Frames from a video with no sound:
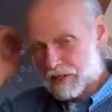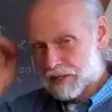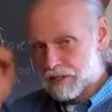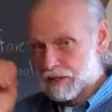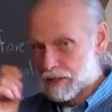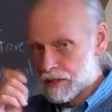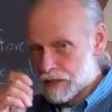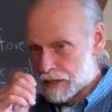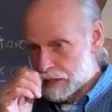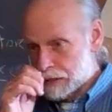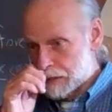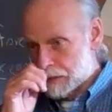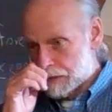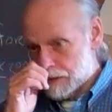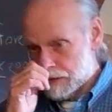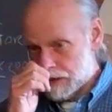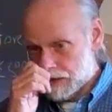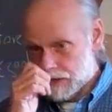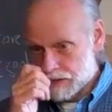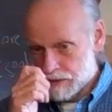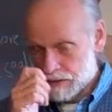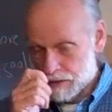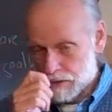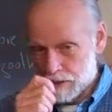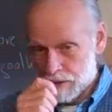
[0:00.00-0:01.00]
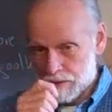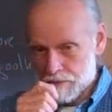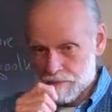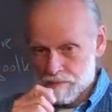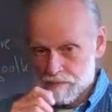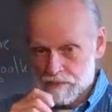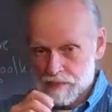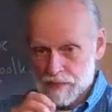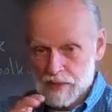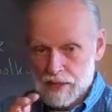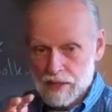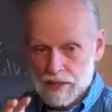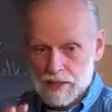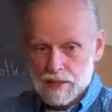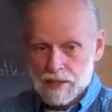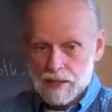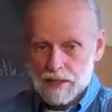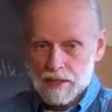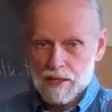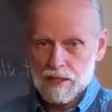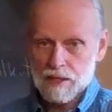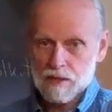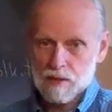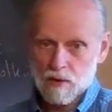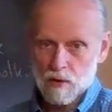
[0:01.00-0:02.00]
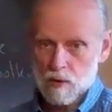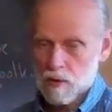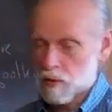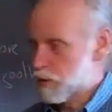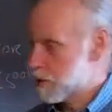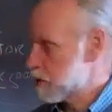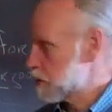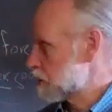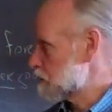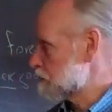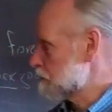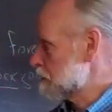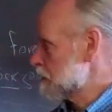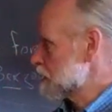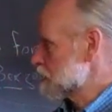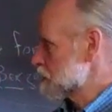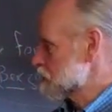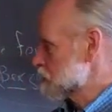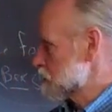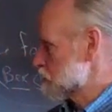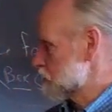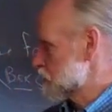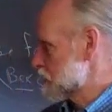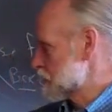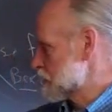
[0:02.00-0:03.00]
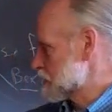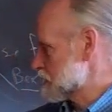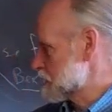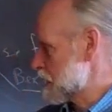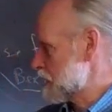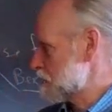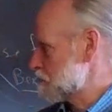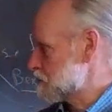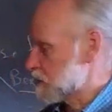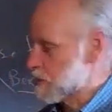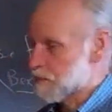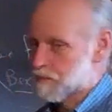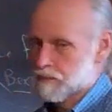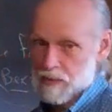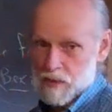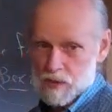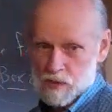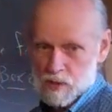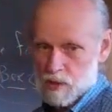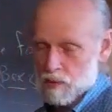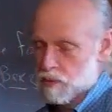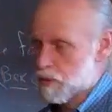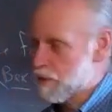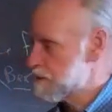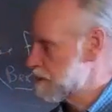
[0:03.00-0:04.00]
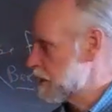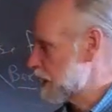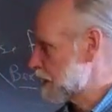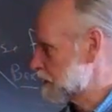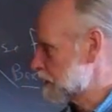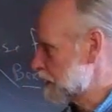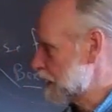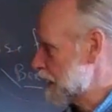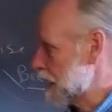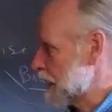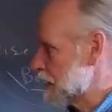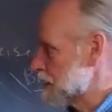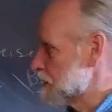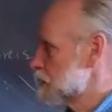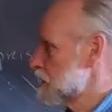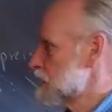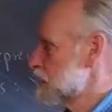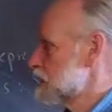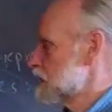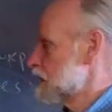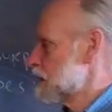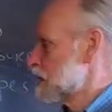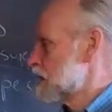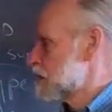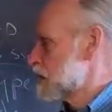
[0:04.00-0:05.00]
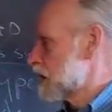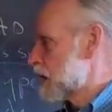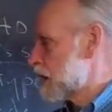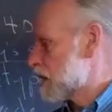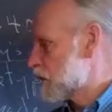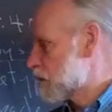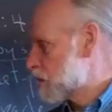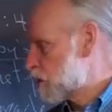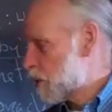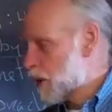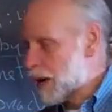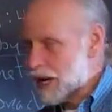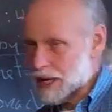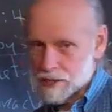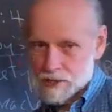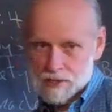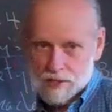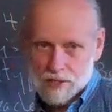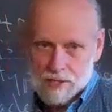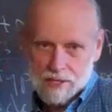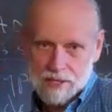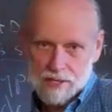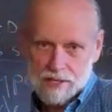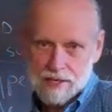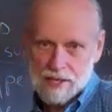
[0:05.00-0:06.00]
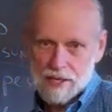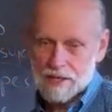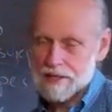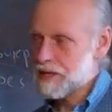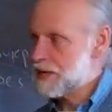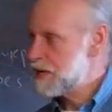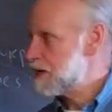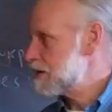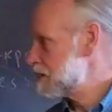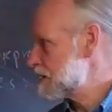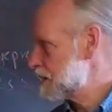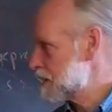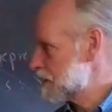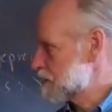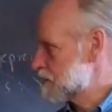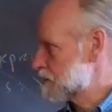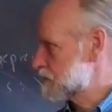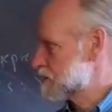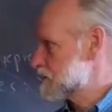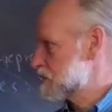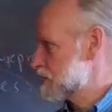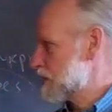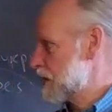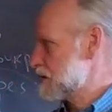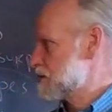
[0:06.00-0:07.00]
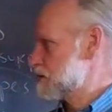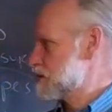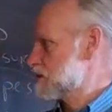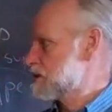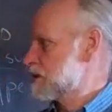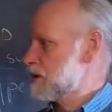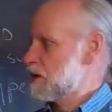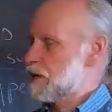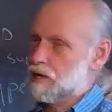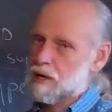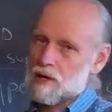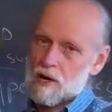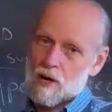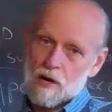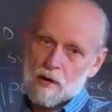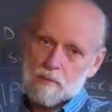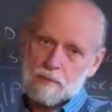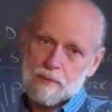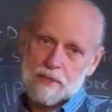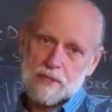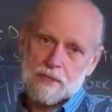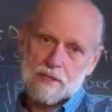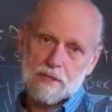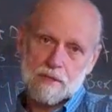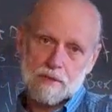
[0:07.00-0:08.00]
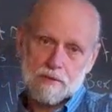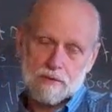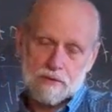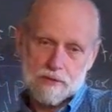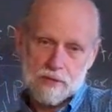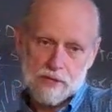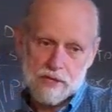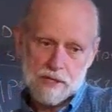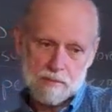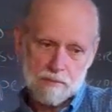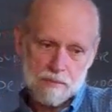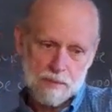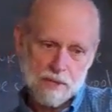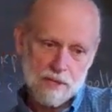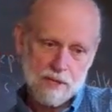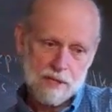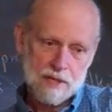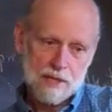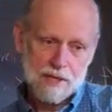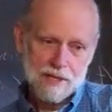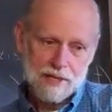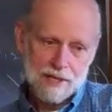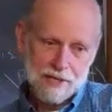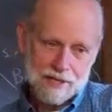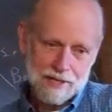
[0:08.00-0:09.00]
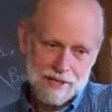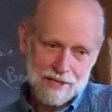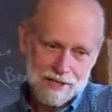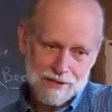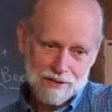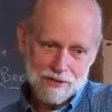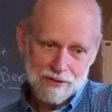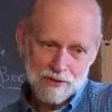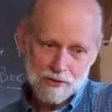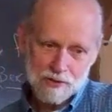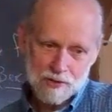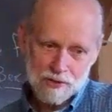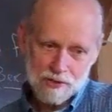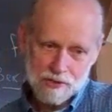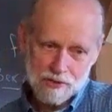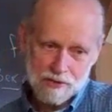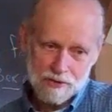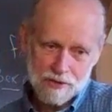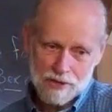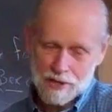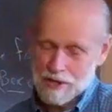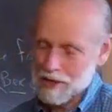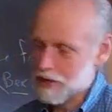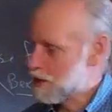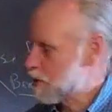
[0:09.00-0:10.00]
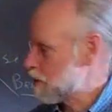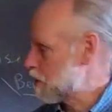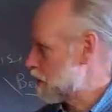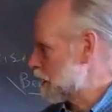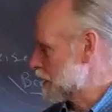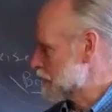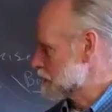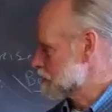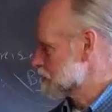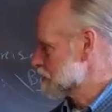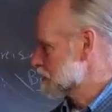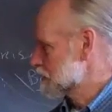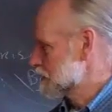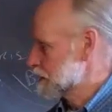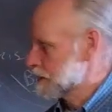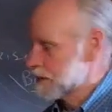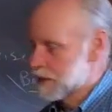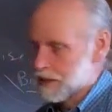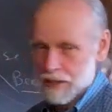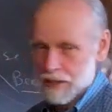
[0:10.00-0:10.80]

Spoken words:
in the Lord of the Rings is an example. So we've got that. A quest. Now there is such a common theme in literature, a quest.